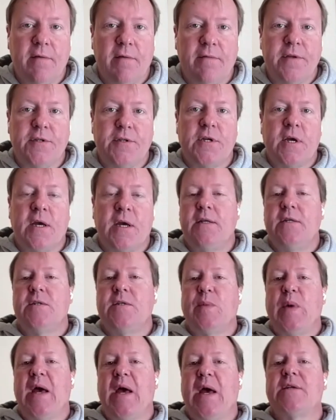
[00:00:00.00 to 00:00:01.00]
of the
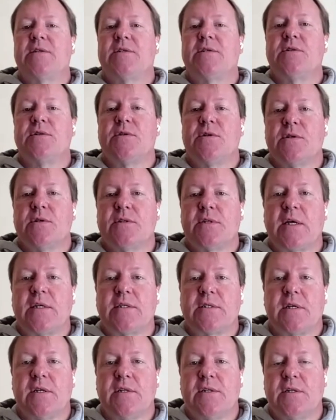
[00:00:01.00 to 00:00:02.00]
Chinese passengers
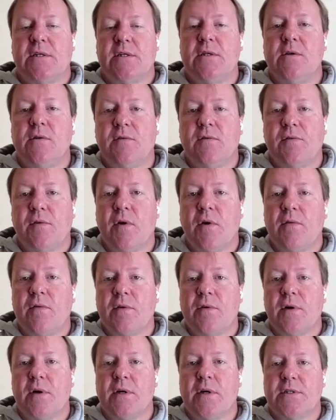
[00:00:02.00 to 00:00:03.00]
has continued for
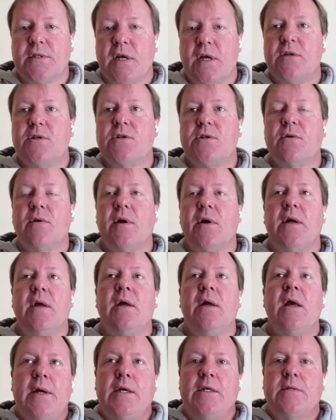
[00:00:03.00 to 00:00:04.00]
over a century
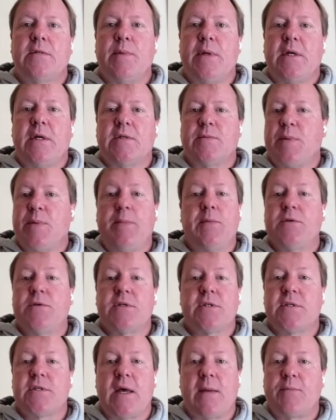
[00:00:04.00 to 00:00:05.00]
is because people
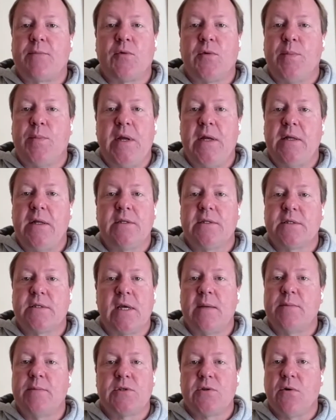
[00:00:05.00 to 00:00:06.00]
just kept repeating the
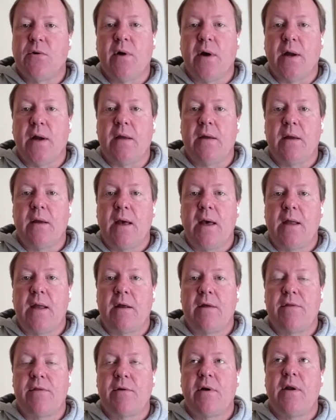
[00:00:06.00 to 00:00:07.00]
same story. And
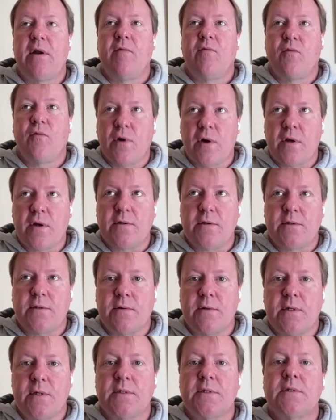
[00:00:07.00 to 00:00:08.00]
I thought, if we're going to
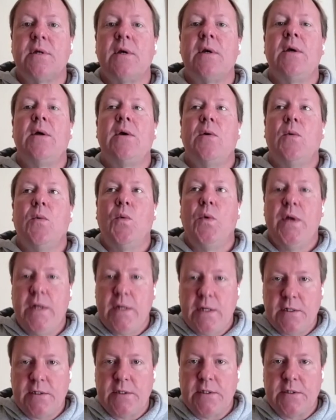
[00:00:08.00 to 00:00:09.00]
do this, we
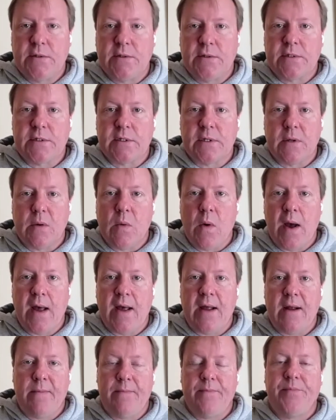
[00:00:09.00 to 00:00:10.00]
need to do this in a
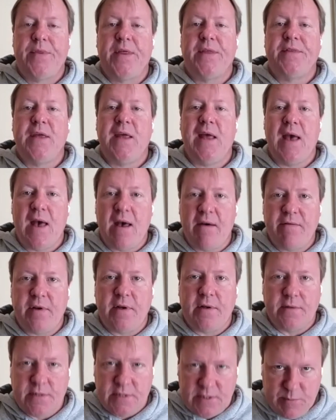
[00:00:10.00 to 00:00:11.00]
way that the
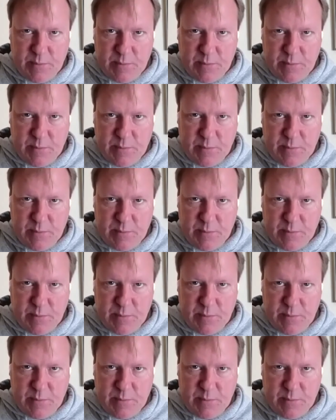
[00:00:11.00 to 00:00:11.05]
evidence